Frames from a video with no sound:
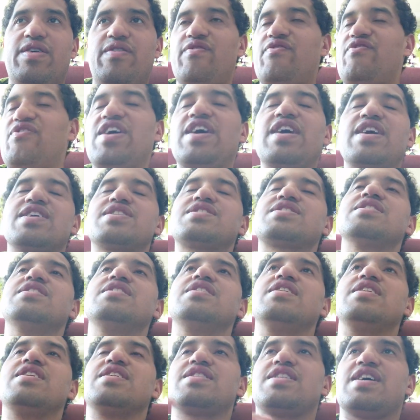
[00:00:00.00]
things
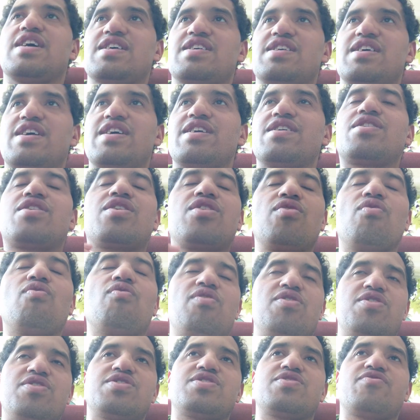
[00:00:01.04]
that
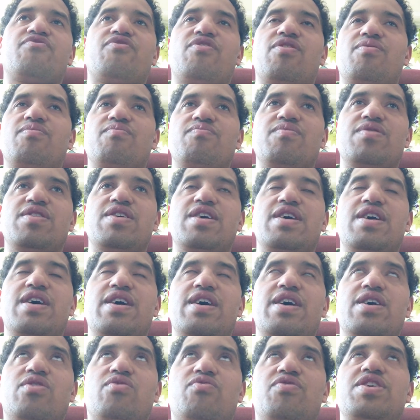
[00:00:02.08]
cures
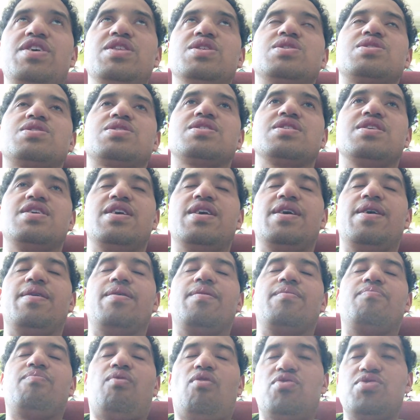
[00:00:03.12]
from Queen's
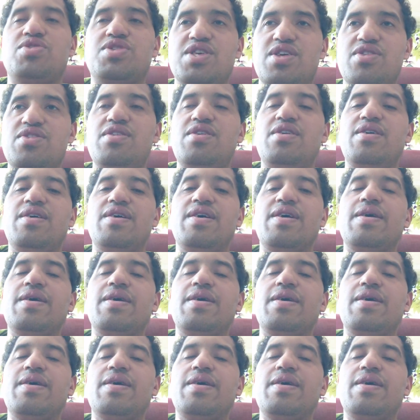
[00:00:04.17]
poison.